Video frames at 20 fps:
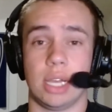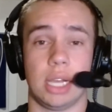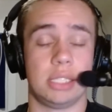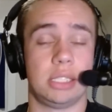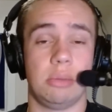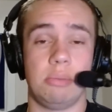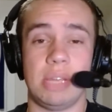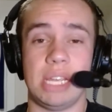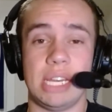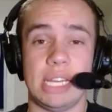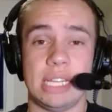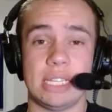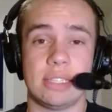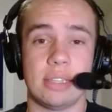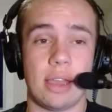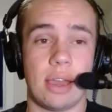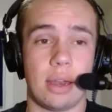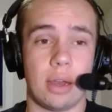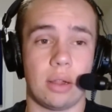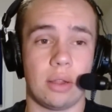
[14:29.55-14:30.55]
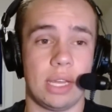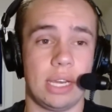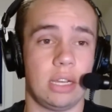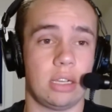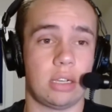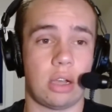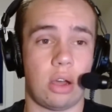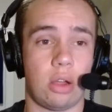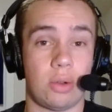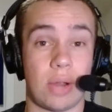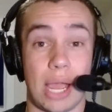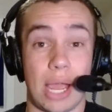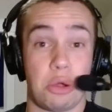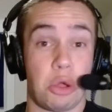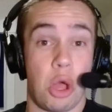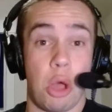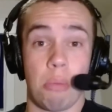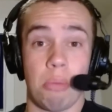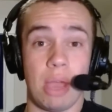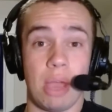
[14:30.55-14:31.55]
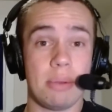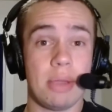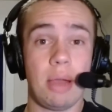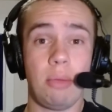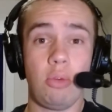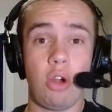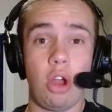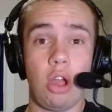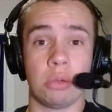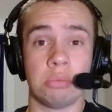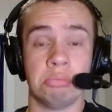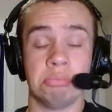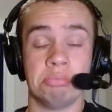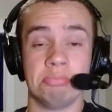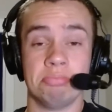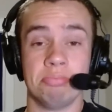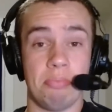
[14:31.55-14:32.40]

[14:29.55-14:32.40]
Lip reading: Doesn't mean he's not all in at Colorado. Maybe I'm wrong.